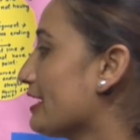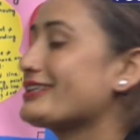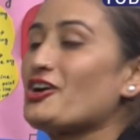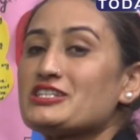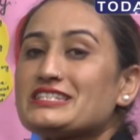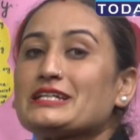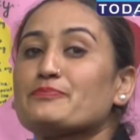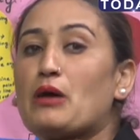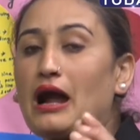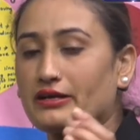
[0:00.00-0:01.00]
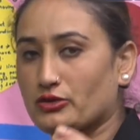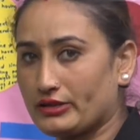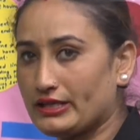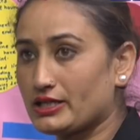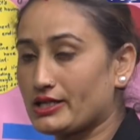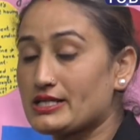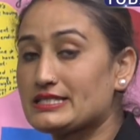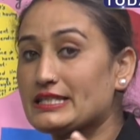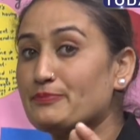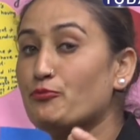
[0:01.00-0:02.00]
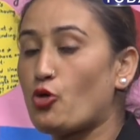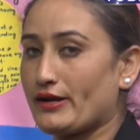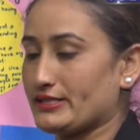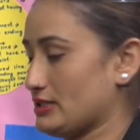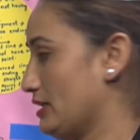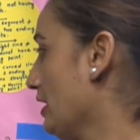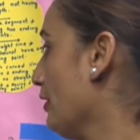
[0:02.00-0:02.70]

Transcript: crossing part, okay, crossing point,